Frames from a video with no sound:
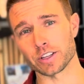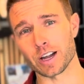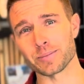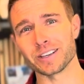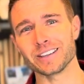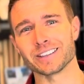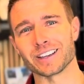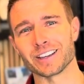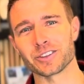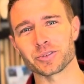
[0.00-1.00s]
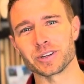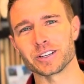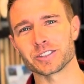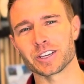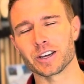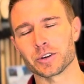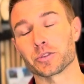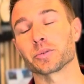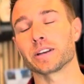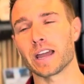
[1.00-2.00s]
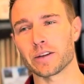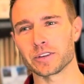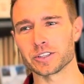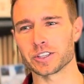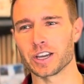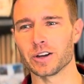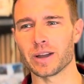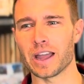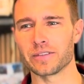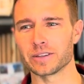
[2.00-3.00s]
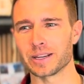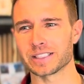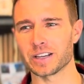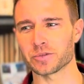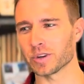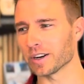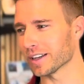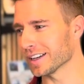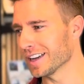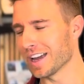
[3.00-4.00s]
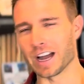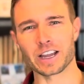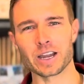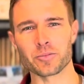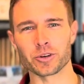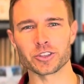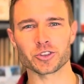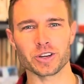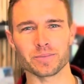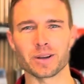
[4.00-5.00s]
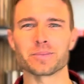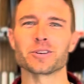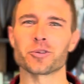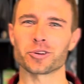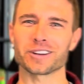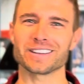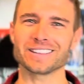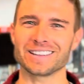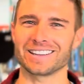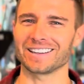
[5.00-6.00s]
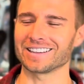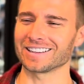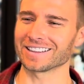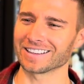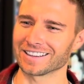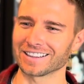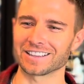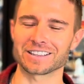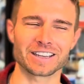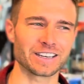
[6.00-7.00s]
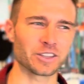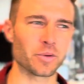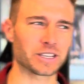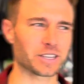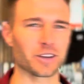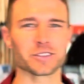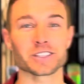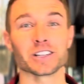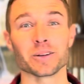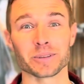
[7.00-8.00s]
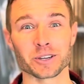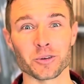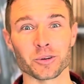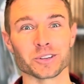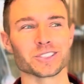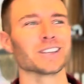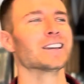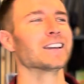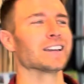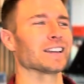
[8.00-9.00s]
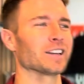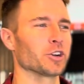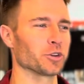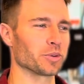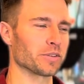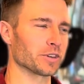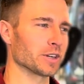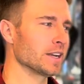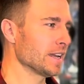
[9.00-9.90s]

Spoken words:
the company 3 years ago or 3.5 years ago. Evan and myself were on a kiteboarding trip up in Oregon, hitting the West Coast, the Columbia Gorge, Hood River,